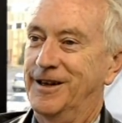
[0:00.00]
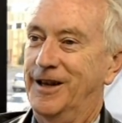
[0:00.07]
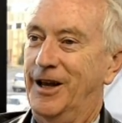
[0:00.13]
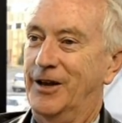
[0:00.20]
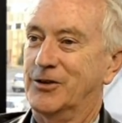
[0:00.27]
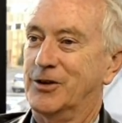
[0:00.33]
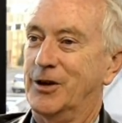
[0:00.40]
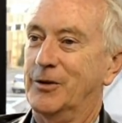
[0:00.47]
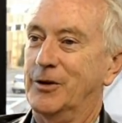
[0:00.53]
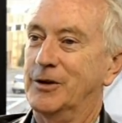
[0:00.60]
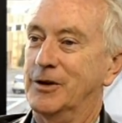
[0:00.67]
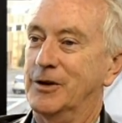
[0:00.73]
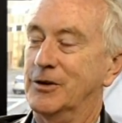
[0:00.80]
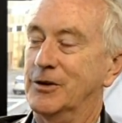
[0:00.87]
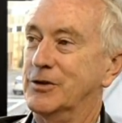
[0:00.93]
And so
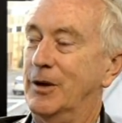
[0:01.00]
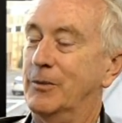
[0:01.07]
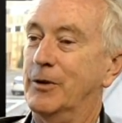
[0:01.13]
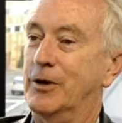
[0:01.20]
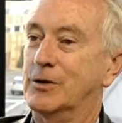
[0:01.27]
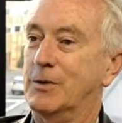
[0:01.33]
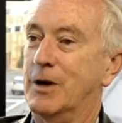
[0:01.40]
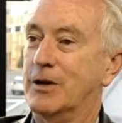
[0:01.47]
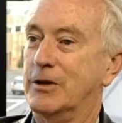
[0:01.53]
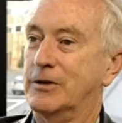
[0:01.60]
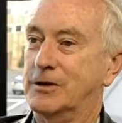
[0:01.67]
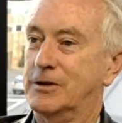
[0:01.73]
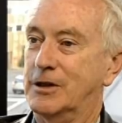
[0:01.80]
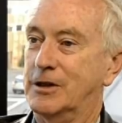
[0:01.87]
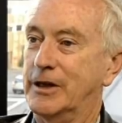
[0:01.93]
in some ways, rather
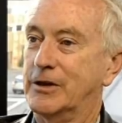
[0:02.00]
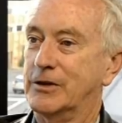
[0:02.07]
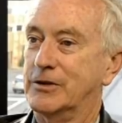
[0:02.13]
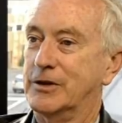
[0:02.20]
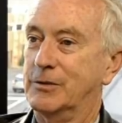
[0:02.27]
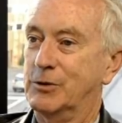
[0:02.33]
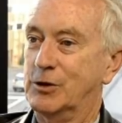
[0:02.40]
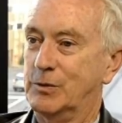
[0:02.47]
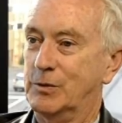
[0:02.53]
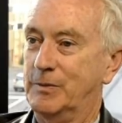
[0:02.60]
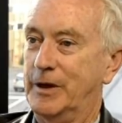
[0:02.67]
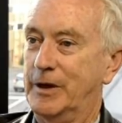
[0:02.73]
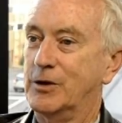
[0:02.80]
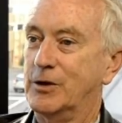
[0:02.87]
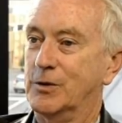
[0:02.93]
than a legacy which would
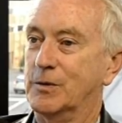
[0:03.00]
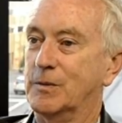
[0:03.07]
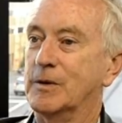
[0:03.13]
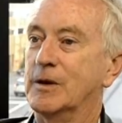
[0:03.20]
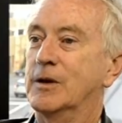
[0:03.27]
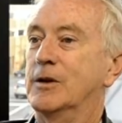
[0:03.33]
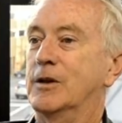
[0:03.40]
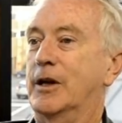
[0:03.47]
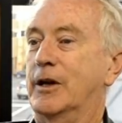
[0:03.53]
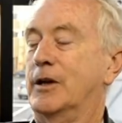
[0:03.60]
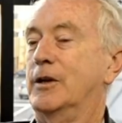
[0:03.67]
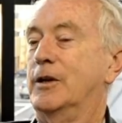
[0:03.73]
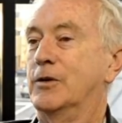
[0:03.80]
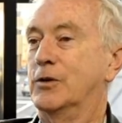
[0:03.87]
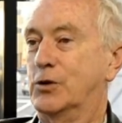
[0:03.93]
make you like
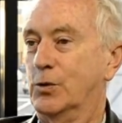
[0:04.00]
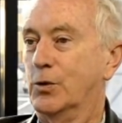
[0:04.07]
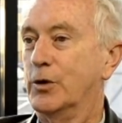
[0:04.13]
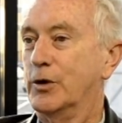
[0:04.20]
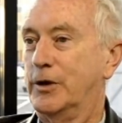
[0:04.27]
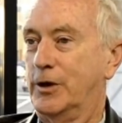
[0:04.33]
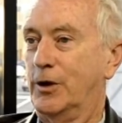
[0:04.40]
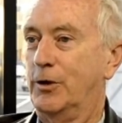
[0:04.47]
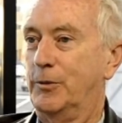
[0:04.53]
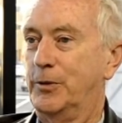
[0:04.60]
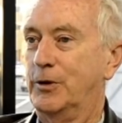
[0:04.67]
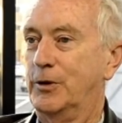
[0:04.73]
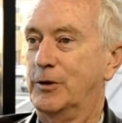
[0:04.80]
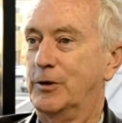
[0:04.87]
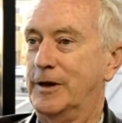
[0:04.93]
enjoy the old
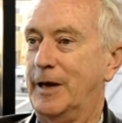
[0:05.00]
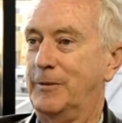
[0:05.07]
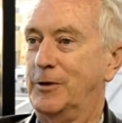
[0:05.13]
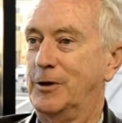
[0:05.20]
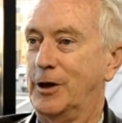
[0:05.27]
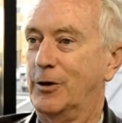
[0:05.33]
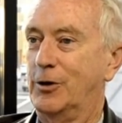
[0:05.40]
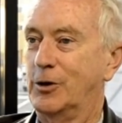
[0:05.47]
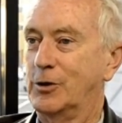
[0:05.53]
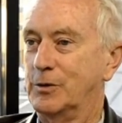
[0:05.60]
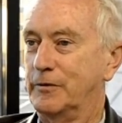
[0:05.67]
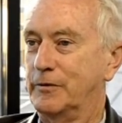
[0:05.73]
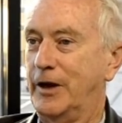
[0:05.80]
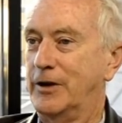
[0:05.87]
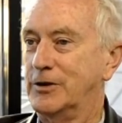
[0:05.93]
period and happy to go along to a
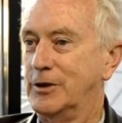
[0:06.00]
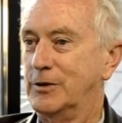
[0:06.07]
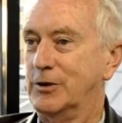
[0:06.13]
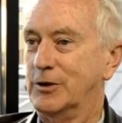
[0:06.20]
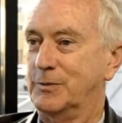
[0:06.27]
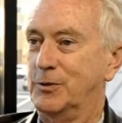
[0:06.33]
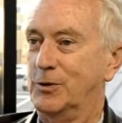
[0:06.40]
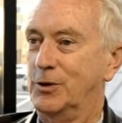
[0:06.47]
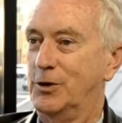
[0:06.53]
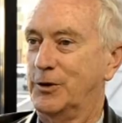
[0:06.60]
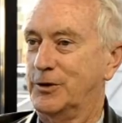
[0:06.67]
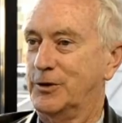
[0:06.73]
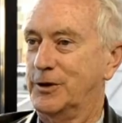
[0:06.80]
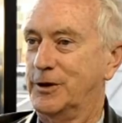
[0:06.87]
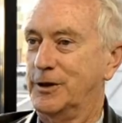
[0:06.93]
fancy dress ball
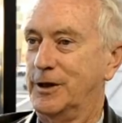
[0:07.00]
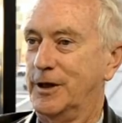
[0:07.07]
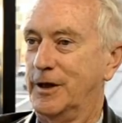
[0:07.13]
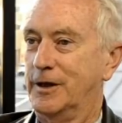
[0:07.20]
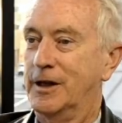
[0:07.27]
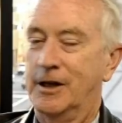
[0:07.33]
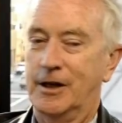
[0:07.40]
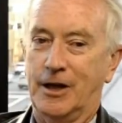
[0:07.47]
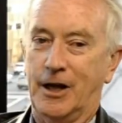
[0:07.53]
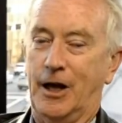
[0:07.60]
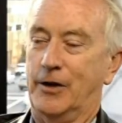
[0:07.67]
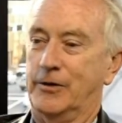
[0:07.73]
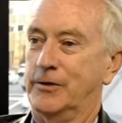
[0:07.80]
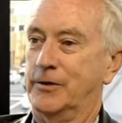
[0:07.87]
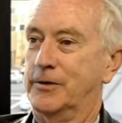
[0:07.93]
at the
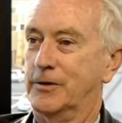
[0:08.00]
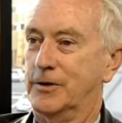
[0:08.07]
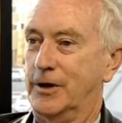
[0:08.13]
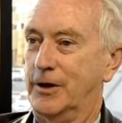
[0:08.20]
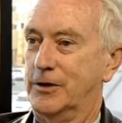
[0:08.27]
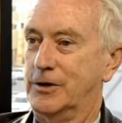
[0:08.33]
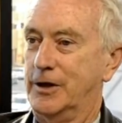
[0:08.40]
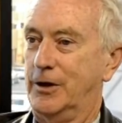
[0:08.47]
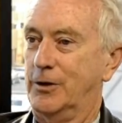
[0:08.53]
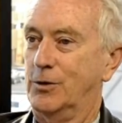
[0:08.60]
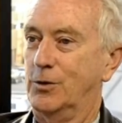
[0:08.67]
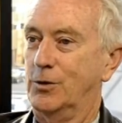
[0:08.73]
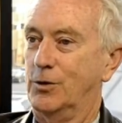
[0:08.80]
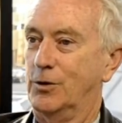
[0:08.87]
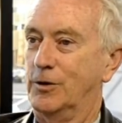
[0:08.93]
Carlton Town
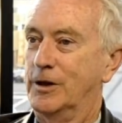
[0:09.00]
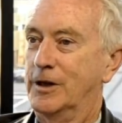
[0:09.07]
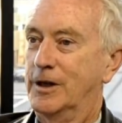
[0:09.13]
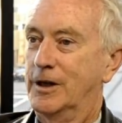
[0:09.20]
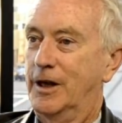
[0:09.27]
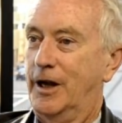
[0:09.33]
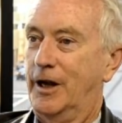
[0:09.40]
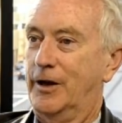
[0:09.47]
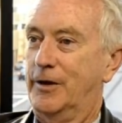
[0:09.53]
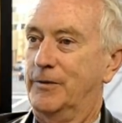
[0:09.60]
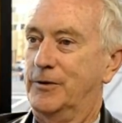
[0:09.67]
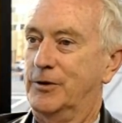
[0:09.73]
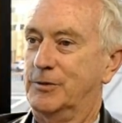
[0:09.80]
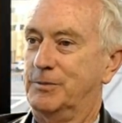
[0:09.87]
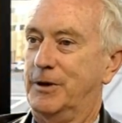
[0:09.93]
Hall,
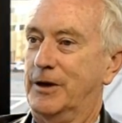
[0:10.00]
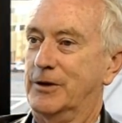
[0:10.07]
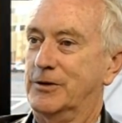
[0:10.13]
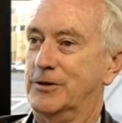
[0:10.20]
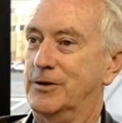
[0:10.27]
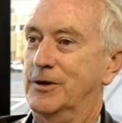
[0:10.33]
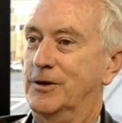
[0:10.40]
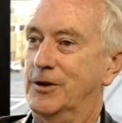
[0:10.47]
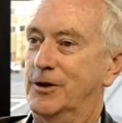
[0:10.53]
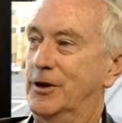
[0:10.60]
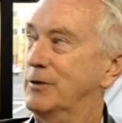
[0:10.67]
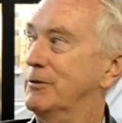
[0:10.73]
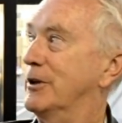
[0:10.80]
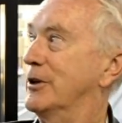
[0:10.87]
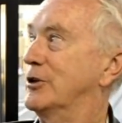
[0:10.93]
this place, you'd
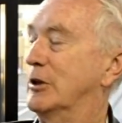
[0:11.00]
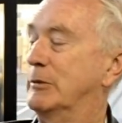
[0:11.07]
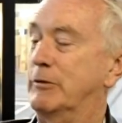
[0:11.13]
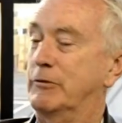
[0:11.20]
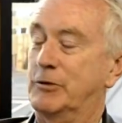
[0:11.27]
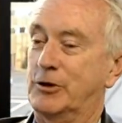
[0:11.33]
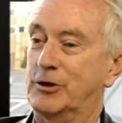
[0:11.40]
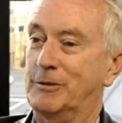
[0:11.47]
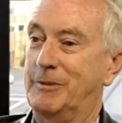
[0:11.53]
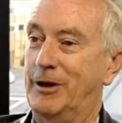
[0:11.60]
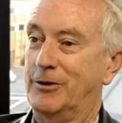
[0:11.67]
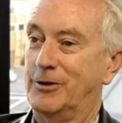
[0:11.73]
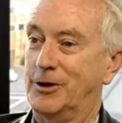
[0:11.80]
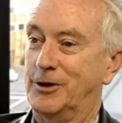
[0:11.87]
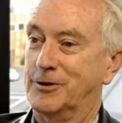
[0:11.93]
rather jump off one of the
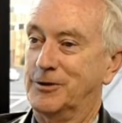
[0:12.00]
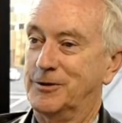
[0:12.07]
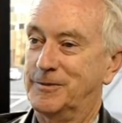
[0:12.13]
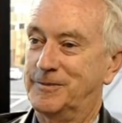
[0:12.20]
balconies.